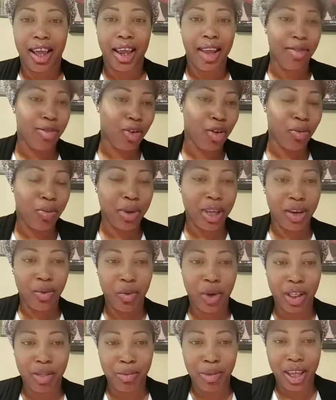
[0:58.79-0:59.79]
If you've
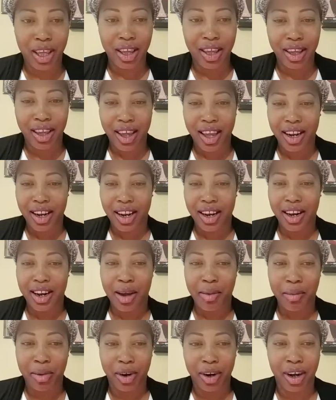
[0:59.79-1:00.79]
been with me any
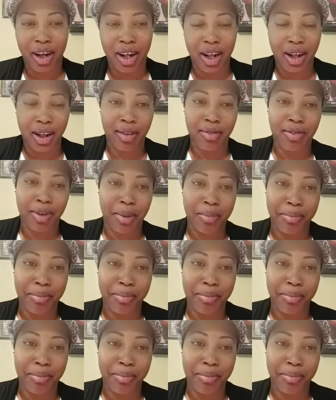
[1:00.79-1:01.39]
number of